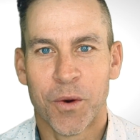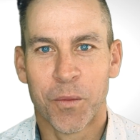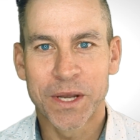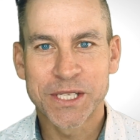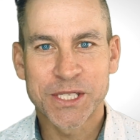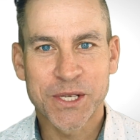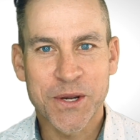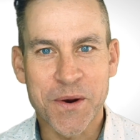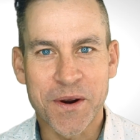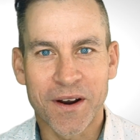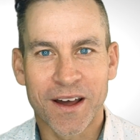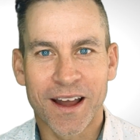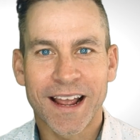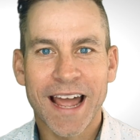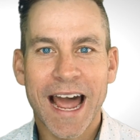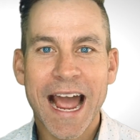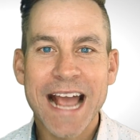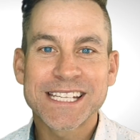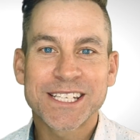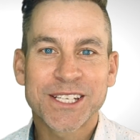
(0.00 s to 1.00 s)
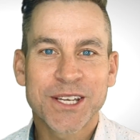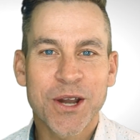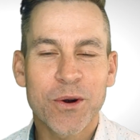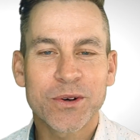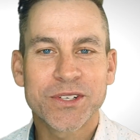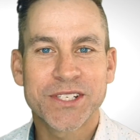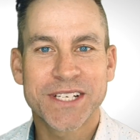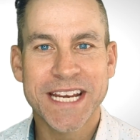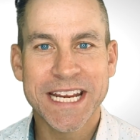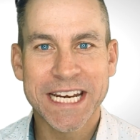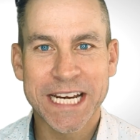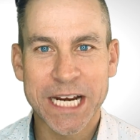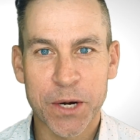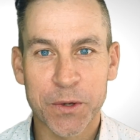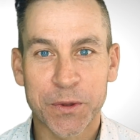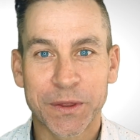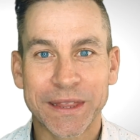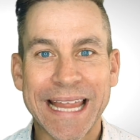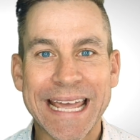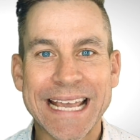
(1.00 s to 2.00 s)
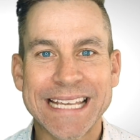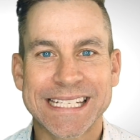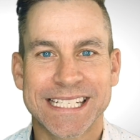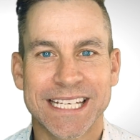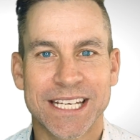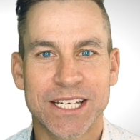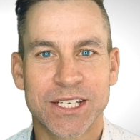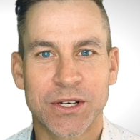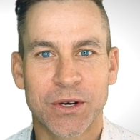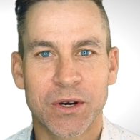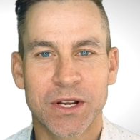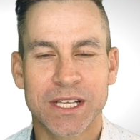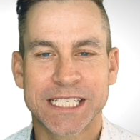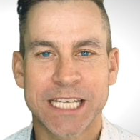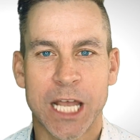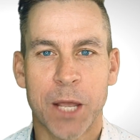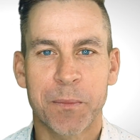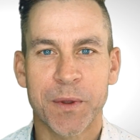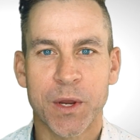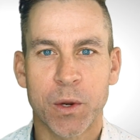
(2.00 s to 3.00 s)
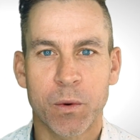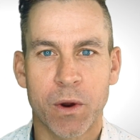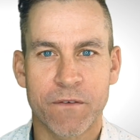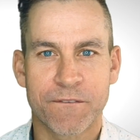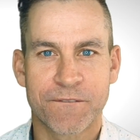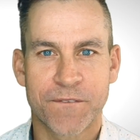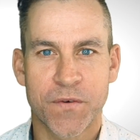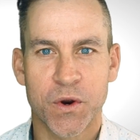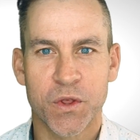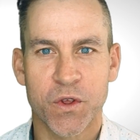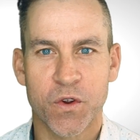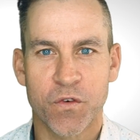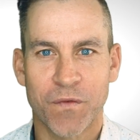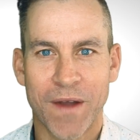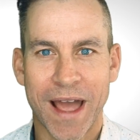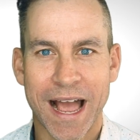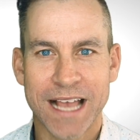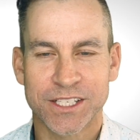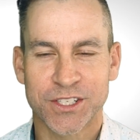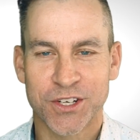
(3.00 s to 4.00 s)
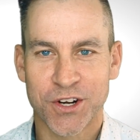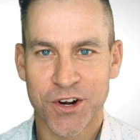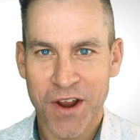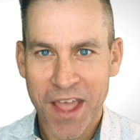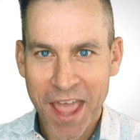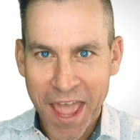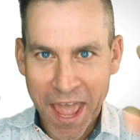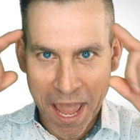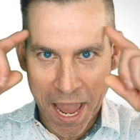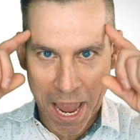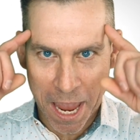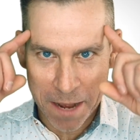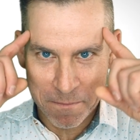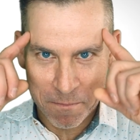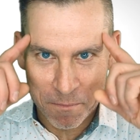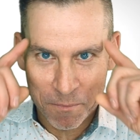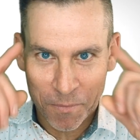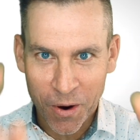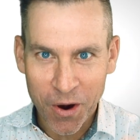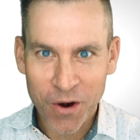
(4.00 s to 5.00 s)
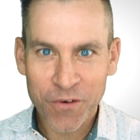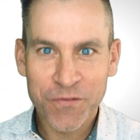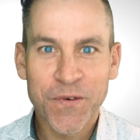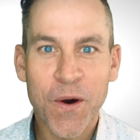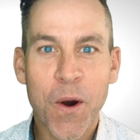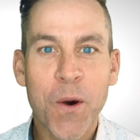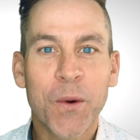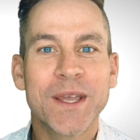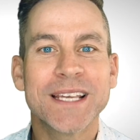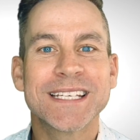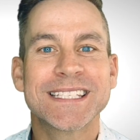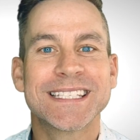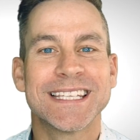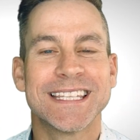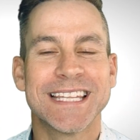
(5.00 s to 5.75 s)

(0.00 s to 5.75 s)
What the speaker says: What's going on, guys? Coach Ian here with Legacy Endurance, helping you run further, faster, and more focused.